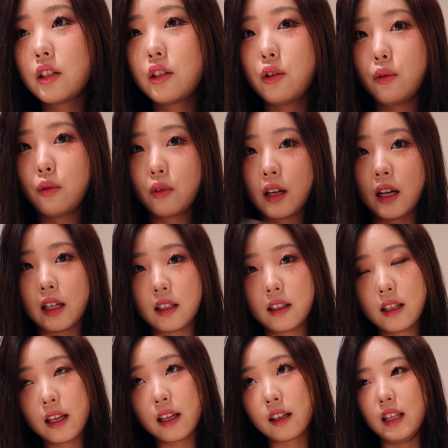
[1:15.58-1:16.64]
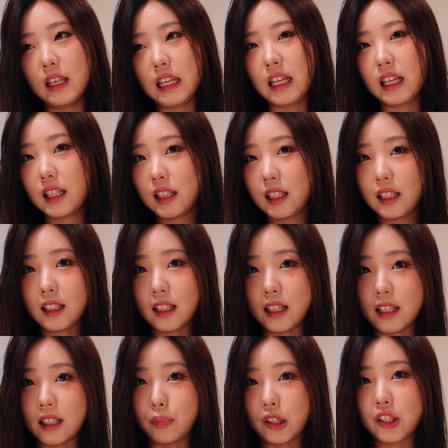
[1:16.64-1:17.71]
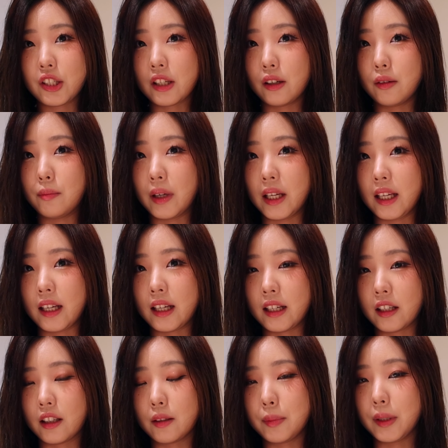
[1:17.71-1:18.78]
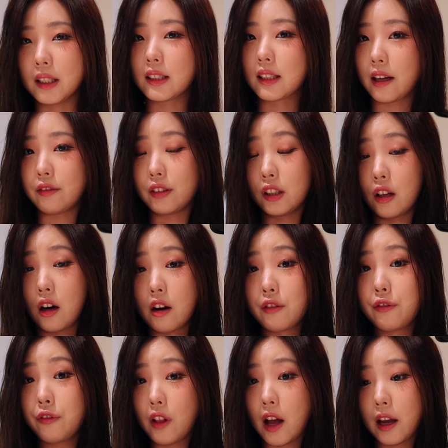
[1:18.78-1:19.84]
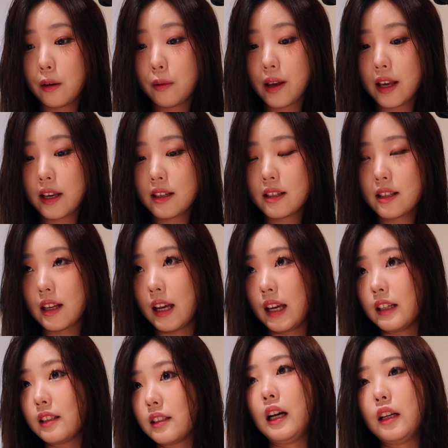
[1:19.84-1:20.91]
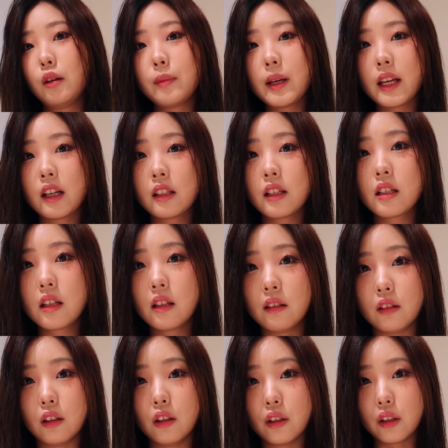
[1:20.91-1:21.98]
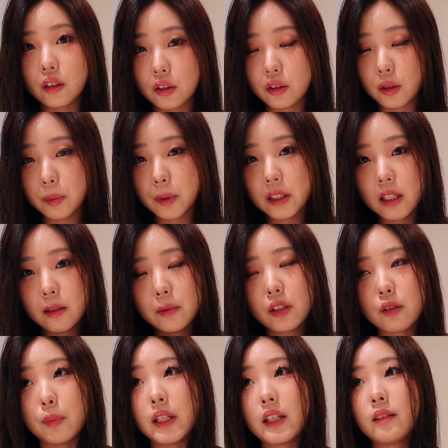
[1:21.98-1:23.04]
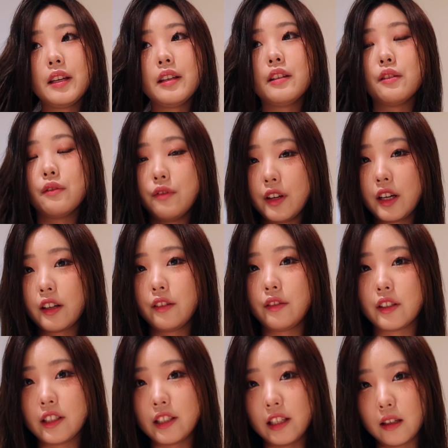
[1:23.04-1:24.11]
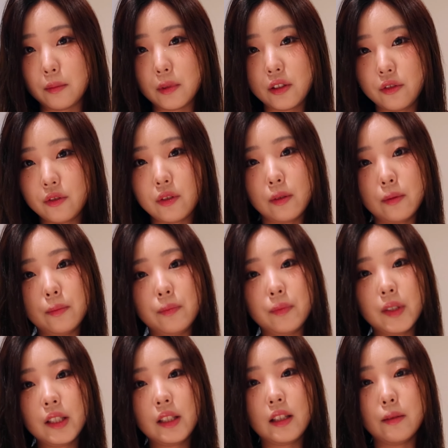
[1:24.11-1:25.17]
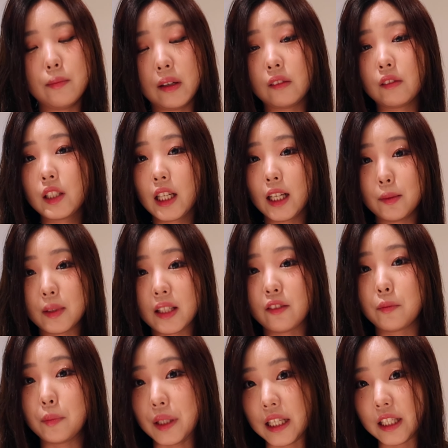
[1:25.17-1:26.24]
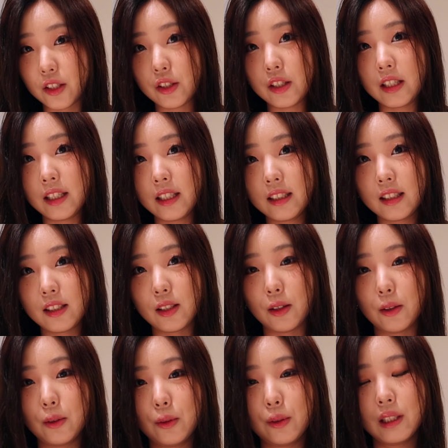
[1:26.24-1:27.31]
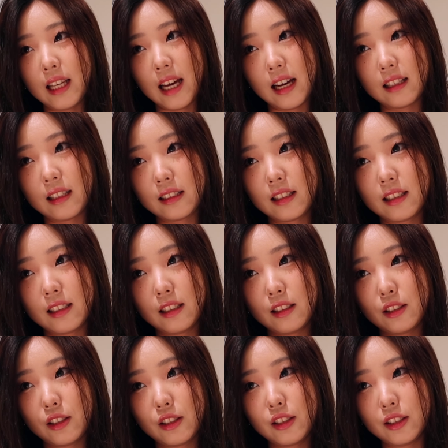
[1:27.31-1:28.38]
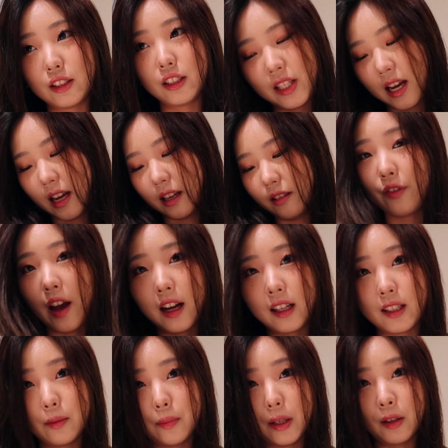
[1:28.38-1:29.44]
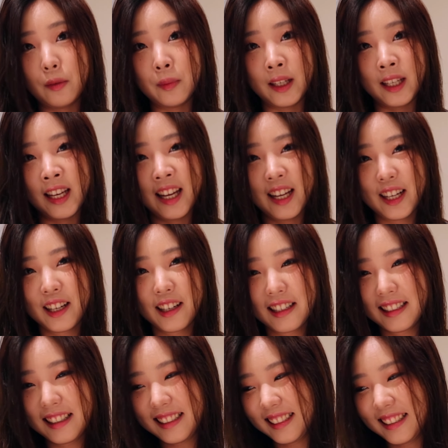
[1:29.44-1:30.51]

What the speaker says: to kind of like neatly like brush out my hair because I have a lot of flyaways, and I know my hair doesn't look super damaged, but it is very damaged from the amount of times I've bleached it. So yeah, that's another sad fact about my hair.